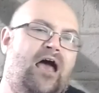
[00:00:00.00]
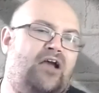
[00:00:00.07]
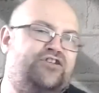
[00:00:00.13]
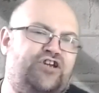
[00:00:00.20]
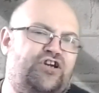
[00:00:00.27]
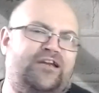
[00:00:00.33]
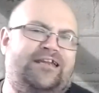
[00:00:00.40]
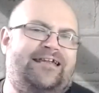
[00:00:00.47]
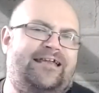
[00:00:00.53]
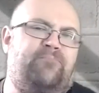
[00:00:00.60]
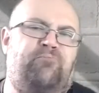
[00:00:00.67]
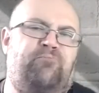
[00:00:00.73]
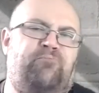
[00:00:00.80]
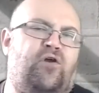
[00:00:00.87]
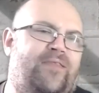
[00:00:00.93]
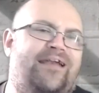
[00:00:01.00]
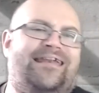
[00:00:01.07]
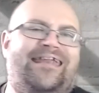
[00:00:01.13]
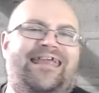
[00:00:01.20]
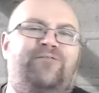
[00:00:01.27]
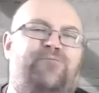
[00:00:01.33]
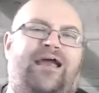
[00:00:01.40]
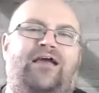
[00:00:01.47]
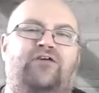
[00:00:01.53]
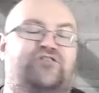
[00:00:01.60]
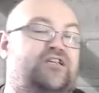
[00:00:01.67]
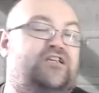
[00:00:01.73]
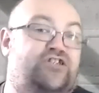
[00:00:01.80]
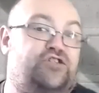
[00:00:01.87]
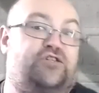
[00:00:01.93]
I can certainly take the point their need for
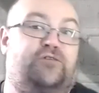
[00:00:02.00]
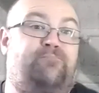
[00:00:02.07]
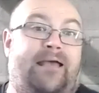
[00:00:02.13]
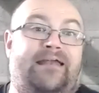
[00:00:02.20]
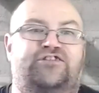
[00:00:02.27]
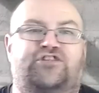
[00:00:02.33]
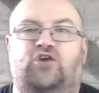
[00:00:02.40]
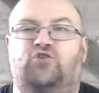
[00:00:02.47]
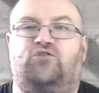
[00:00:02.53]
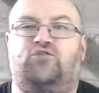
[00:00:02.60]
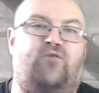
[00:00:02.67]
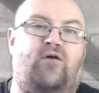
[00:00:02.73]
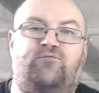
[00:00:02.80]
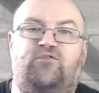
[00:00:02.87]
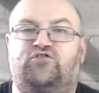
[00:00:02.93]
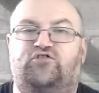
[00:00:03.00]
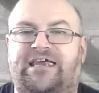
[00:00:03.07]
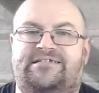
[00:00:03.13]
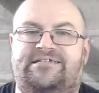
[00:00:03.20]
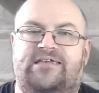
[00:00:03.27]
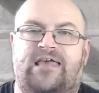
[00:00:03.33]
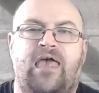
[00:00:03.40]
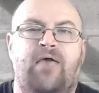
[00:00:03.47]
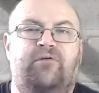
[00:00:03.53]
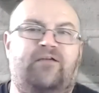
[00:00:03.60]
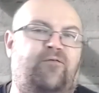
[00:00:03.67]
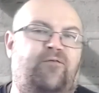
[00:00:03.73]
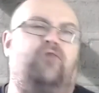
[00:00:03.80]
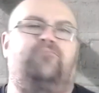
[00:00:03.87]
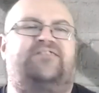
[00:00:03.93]
housing is just as bad as those of refugees. But
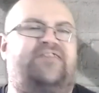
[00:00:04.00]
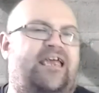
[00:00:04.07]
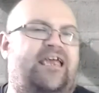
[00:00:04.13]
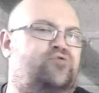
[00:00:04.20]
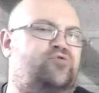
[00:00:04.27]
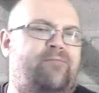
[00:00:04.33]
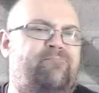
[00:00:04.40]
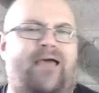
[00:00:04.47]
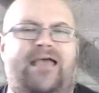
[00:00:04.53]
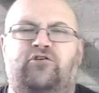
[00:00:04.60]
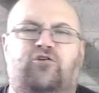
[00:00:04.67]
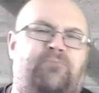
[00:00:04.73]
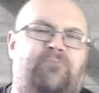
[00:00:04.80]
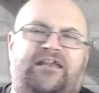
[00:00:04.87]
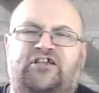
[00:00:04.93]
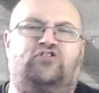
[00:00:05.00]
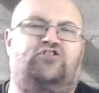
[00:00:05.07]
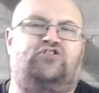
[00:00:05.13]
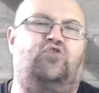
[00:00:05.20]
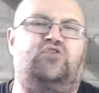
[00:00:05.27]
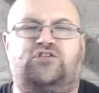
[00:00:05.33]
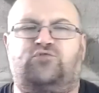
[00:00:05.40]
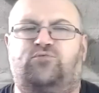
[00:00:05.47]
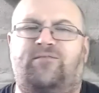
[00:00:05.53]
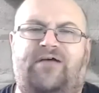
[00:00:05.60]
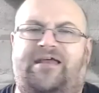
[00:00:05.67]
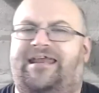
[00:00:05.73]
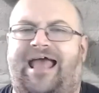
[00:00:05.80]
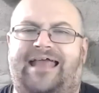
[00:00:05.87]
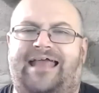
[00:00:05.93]
if arms sales we've made or political choices we've
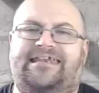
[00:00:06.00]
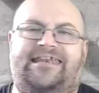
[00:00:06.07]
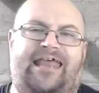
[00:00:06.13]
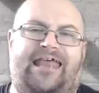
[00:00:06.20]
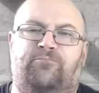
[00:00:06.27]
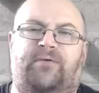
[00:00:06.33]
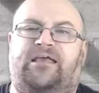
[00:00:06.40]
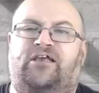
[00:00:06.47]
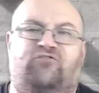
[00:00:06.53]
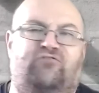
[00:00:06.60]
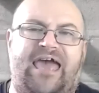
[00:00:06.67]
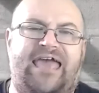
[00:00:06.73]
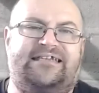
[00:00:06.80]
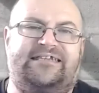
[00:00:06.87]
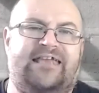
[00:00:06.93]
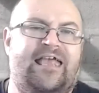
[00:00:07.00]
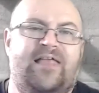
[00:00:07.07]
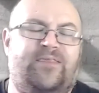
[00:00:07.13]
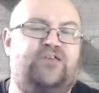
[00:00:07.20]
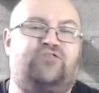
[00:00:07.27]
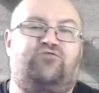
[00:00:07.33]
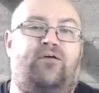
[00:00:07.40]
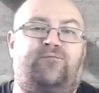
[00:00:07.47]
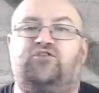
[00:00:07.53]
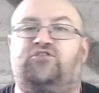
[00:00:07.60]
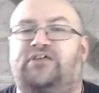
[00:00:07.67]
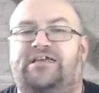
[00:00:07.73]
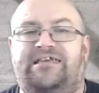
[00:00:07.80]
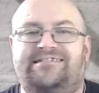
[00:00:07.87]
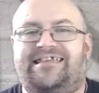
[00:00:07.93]
had a hand in helping create these
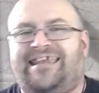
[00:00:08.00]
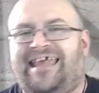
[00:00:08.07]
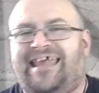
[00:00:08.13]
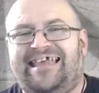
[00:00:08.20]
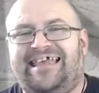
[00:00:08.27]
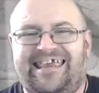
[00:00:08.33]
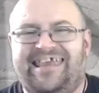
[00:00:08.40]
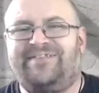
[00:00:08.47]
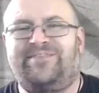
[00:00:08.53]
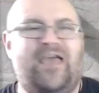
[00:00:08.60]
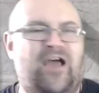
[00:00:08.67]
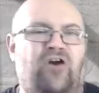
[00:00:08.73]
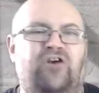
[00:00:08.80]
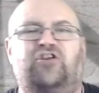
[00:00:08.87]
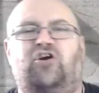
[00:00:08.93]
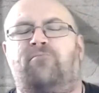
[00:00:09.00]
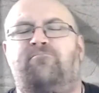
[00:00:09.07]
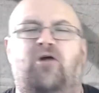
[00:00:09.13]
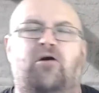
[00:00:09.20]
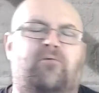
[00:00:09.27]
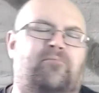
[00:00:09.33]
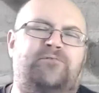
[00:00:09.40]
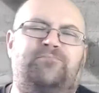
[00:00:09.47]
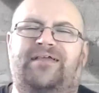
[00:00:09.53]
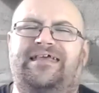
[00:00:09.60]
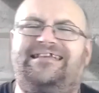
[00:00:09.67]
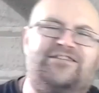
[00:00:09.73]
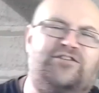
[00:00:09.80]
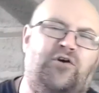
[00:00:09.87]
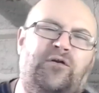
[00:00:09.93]
refugees, then saying they aren't our problem is
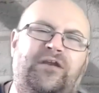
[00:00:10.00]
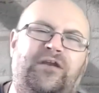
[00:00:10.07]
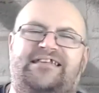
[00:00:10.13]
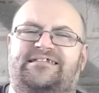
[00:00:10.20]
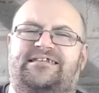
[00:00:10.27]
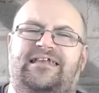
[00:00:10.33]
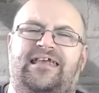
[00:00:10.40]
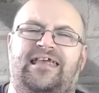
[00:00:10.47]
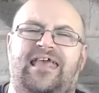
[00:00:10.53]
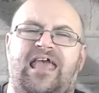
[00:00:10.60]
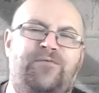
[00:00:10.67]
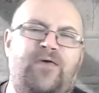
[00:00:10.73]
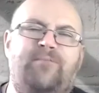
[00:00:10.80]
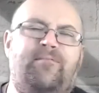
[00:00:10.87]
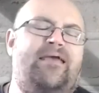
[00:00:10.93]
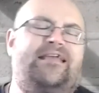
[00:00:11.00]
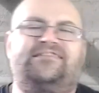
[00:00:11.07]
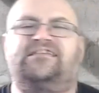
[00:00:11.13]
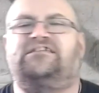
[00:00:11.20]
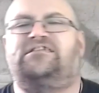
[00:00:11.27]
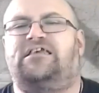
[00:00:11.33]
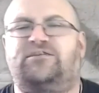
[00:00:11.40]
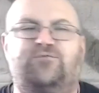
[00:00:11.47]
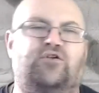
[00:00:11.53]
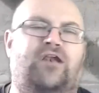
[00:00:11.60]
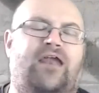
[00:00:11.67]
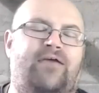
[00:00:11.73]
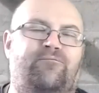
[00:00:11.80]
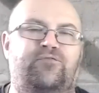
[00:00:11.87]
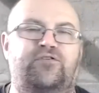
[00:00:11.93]
plain dishonest. If they make a successful
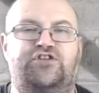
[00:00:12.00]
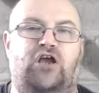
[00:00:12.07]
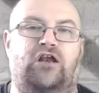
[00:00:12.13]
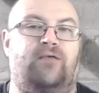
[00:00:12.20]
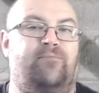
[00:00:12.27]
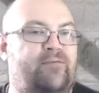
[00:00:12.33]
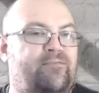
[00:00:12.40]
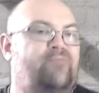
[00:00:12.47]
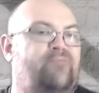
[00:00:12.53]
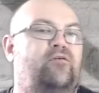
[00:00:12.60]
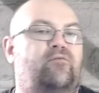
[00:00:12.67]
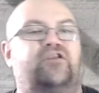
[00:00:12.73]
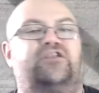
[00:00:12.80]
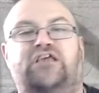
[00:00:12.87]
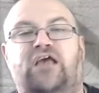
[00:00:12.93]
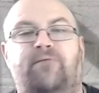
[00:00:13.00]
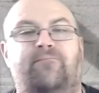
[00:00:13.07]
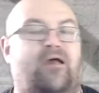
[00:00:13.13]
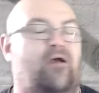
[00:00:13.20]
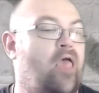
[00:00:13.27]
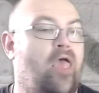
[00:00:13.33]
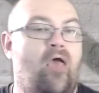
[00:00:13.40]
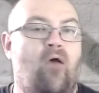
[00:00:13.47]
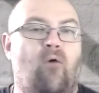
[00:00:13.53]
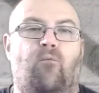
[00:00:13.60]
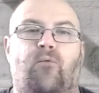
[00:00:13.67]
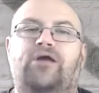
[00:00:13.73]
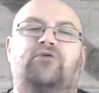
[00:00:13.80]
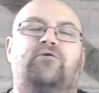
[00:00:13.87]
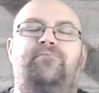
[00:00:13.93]
claim for asylum, they've every right to come here.
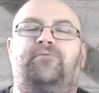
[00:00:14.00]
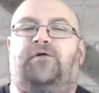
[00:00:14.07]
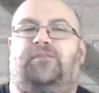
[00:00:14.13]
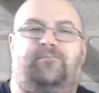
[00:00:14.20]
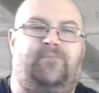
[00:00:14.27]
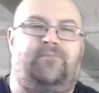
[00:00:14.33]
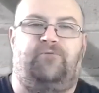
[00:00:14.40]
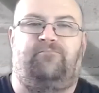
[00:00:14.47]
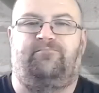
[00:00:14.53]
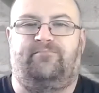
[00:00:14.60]
Where do we put them, though?